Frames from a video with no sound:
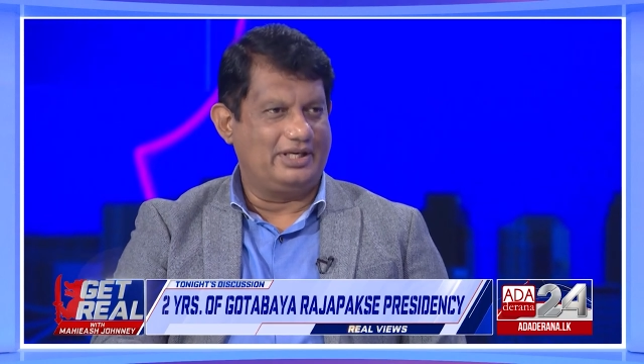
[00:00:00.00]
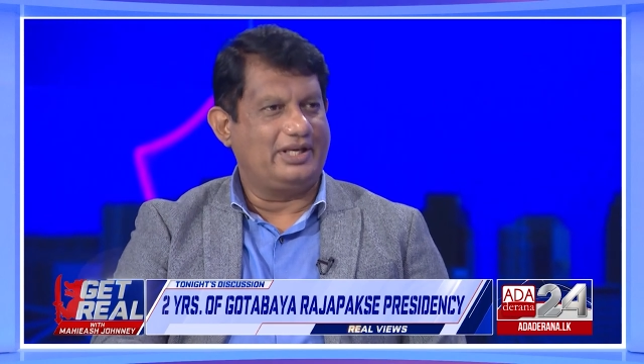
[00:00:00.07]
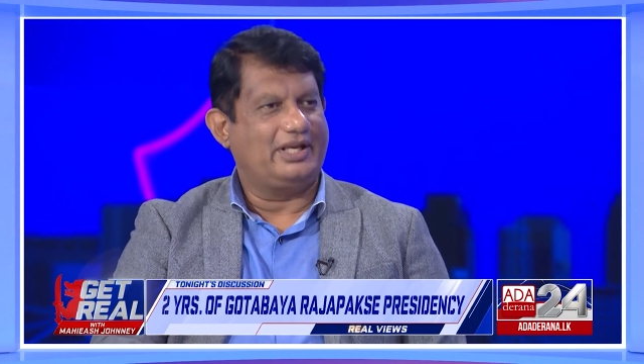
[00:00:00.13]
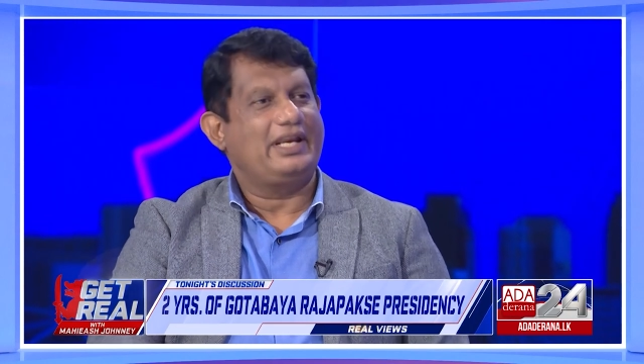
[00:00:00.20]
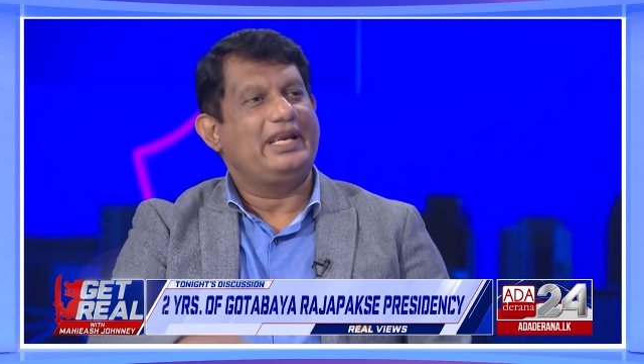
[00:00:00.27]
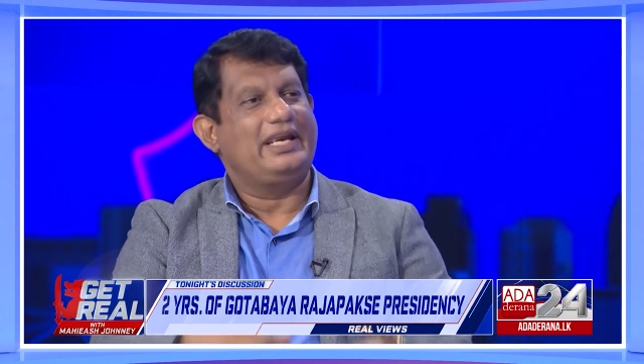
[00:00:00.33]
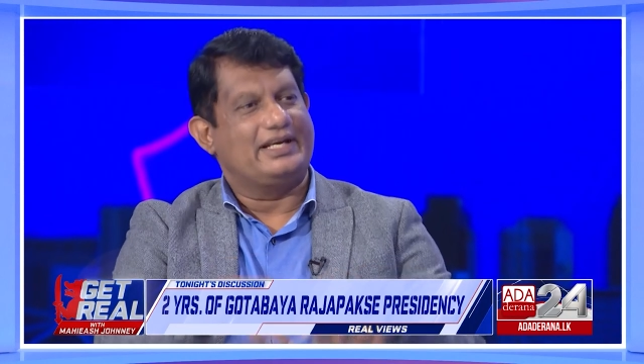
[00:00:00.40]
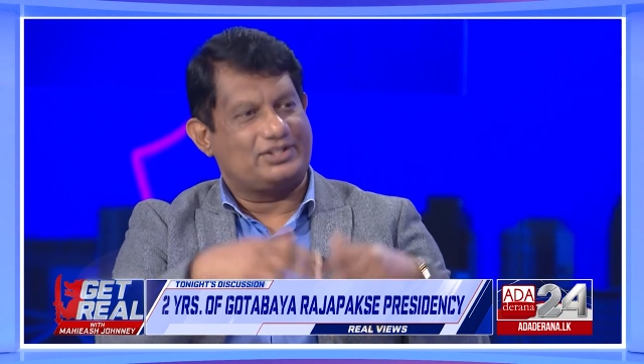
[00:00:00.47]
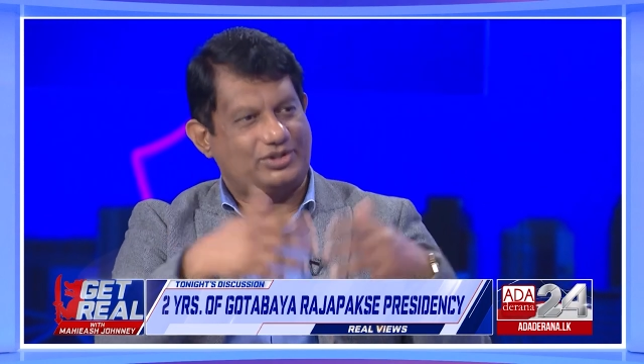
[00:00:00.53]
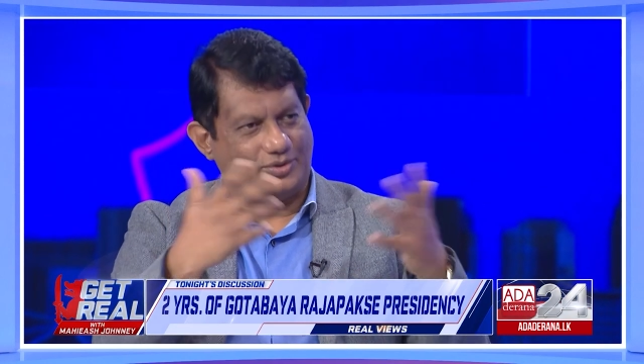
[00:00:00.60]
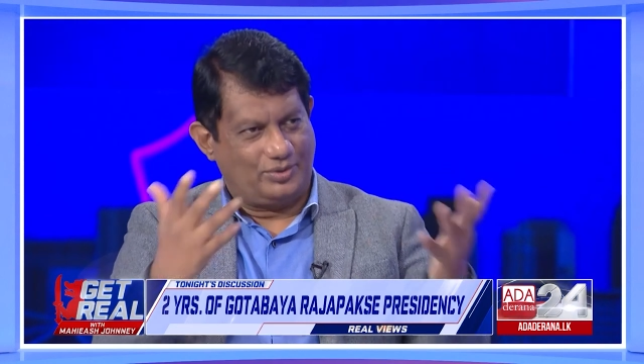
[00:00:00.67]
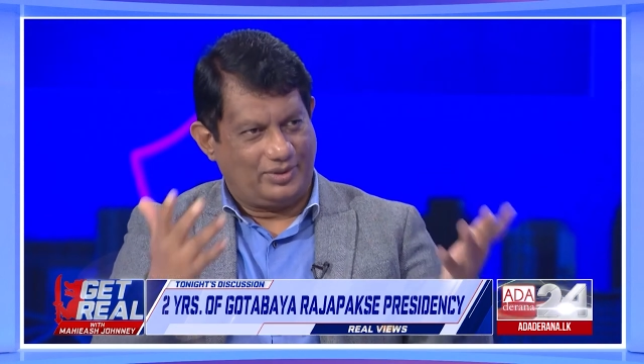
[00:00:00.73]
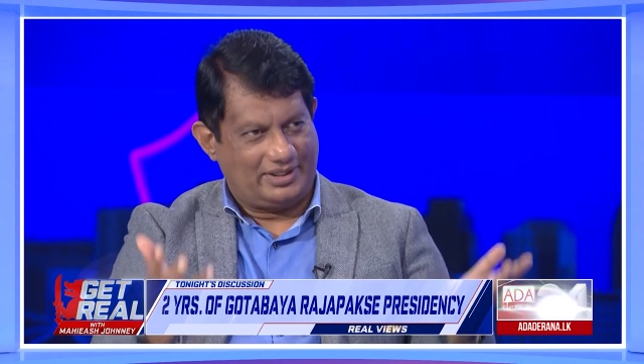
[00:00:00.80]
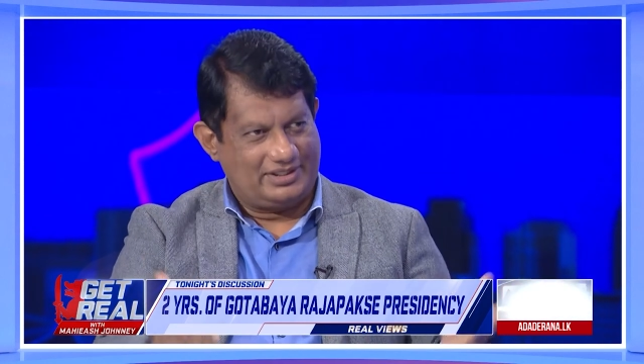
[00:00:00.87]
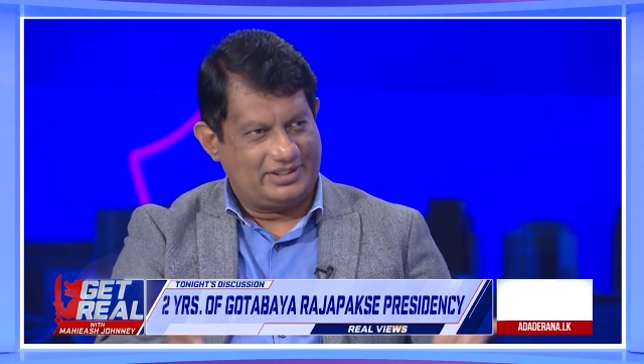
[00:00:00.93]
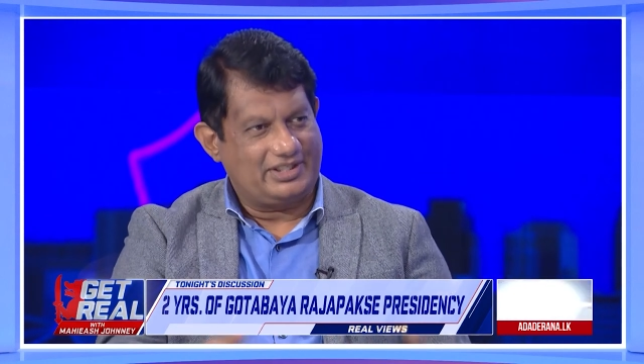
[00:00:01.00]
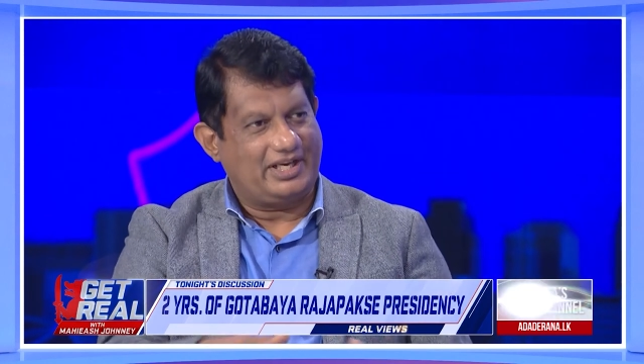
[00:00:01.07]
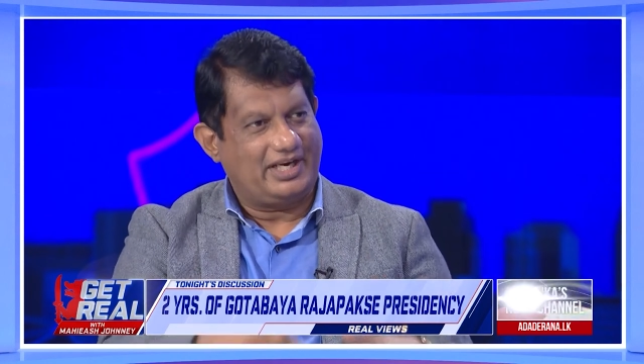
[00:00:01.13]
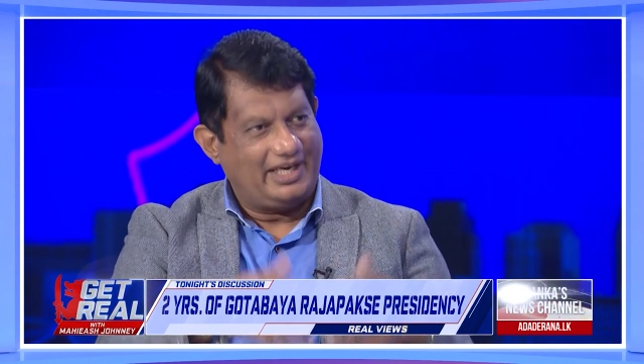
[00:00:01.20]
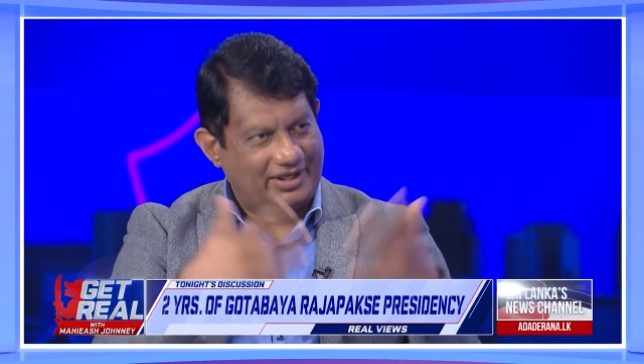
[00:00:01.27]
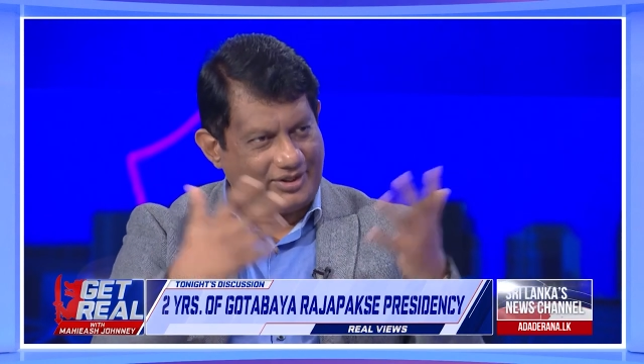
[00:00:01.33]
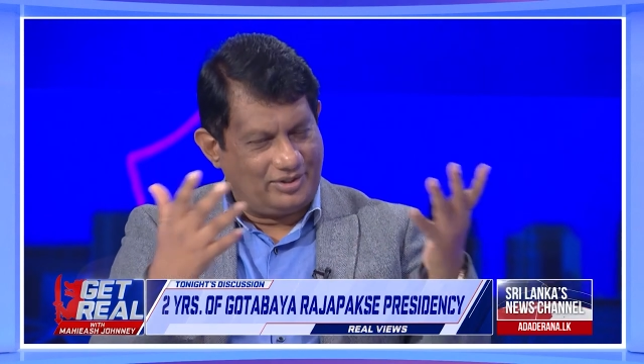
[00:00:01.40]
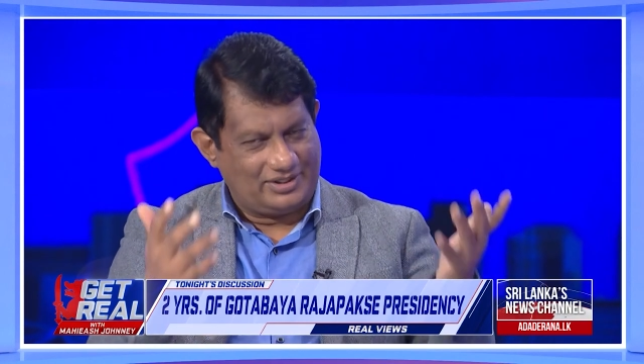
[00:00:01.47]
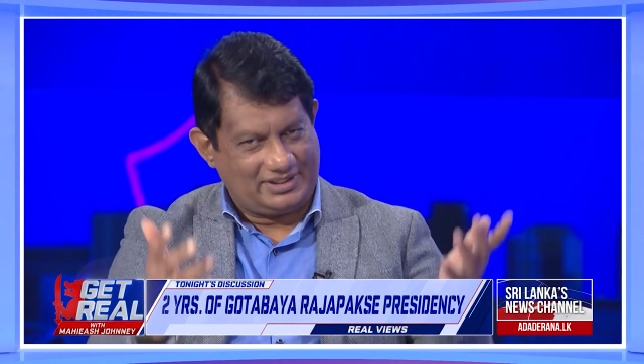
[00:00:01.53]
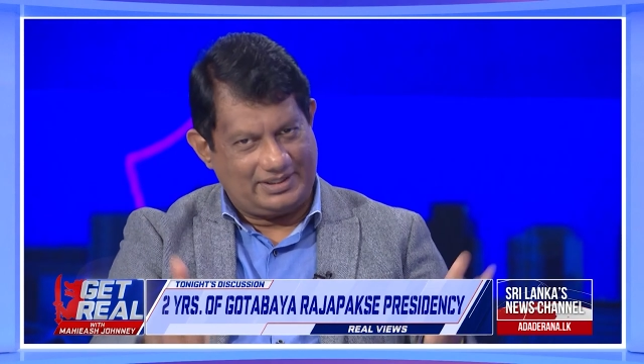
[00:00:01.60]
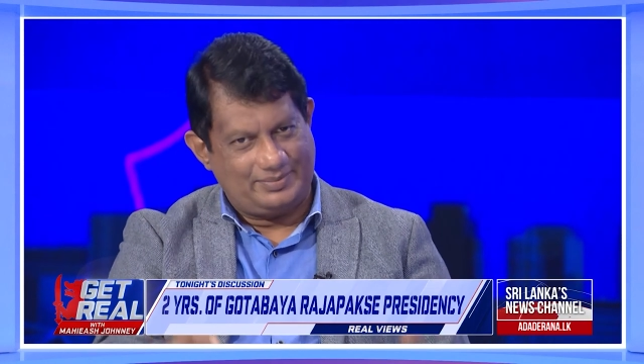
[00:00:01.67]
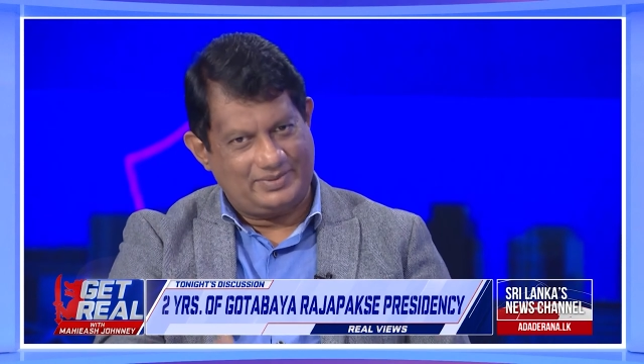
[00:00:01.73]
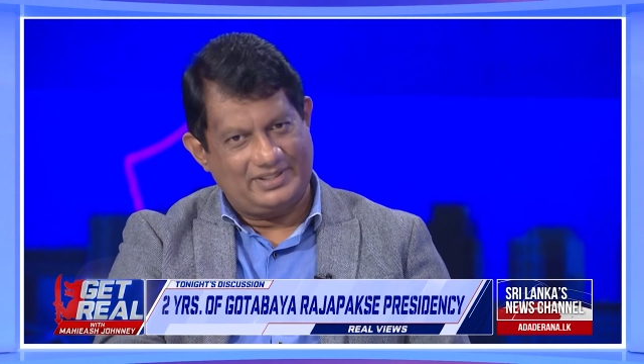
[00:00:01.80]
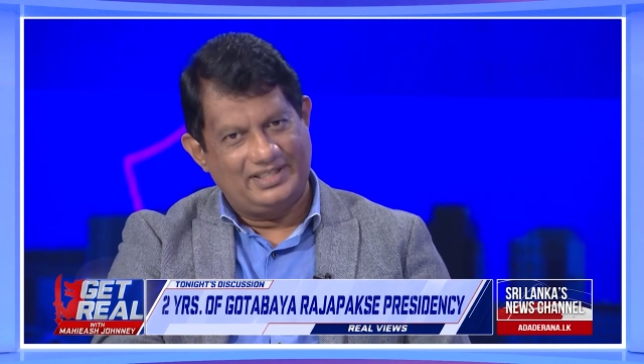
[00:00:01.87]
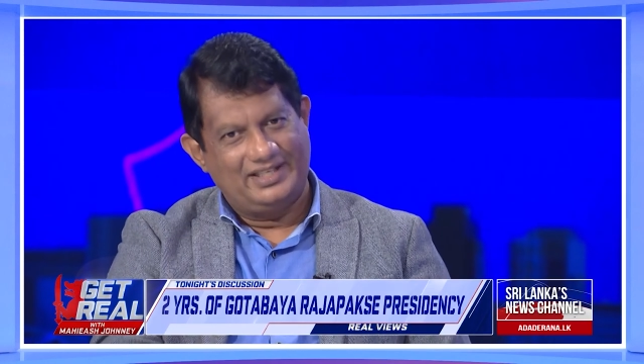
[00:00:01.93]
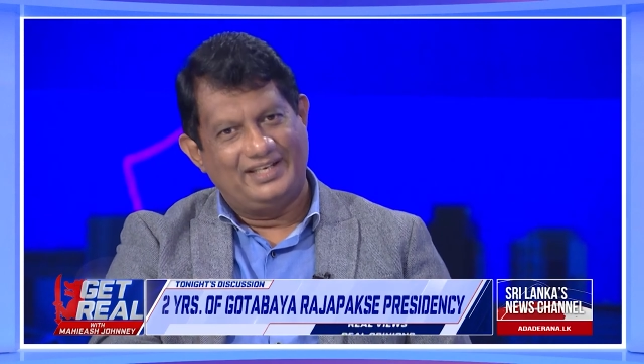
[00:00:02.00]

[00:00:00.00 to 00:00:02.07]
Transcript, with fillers: It creates stories, create gossips,